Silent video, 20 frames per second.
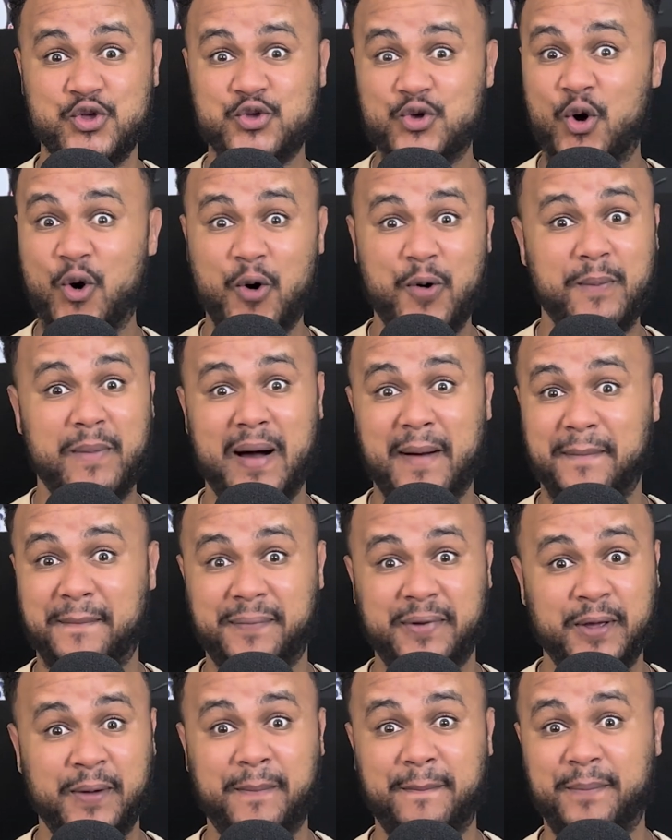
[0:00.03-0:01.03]
Yo, my
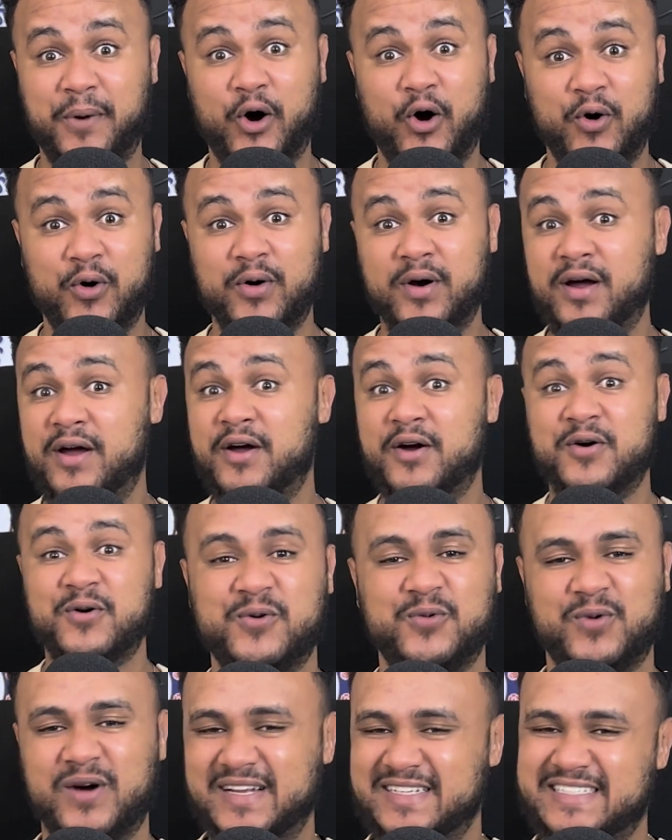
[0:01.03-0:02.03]
people,
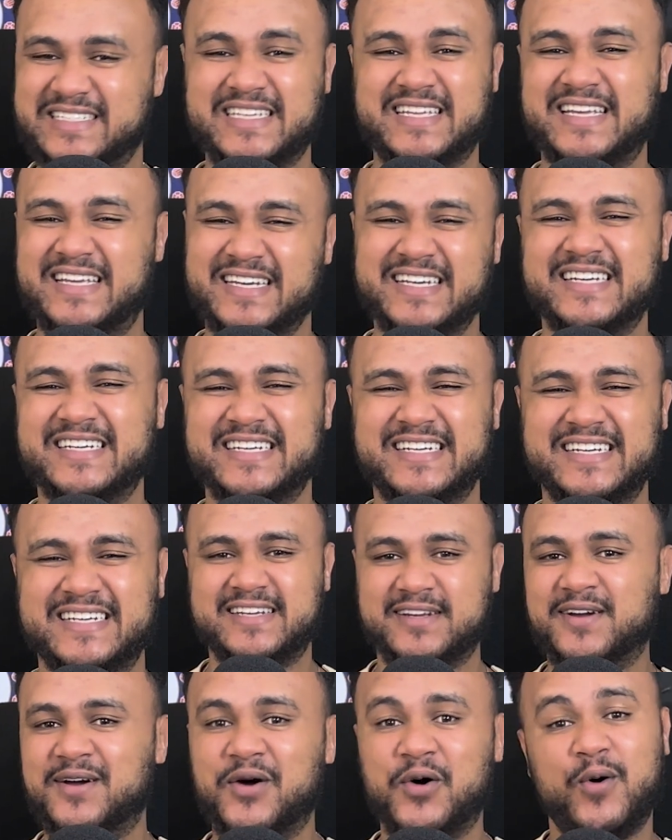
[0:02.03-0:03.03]
what's good?
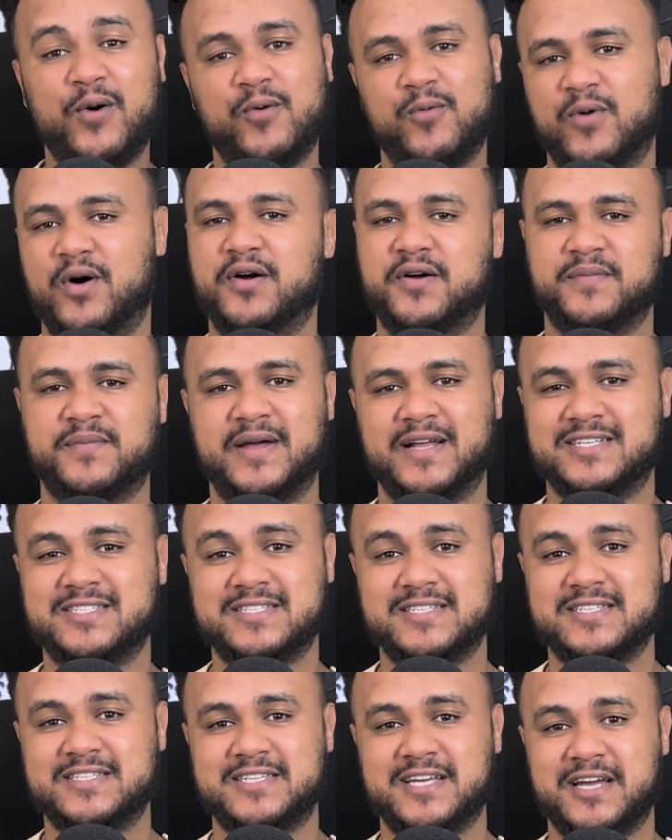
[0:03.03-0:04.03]
Welcome back
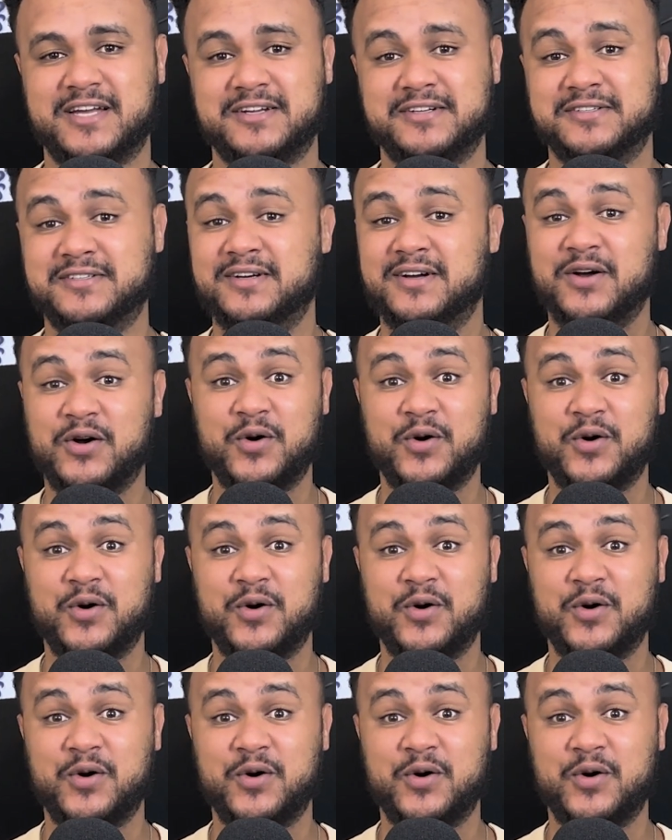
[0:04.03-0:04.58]
to the channel.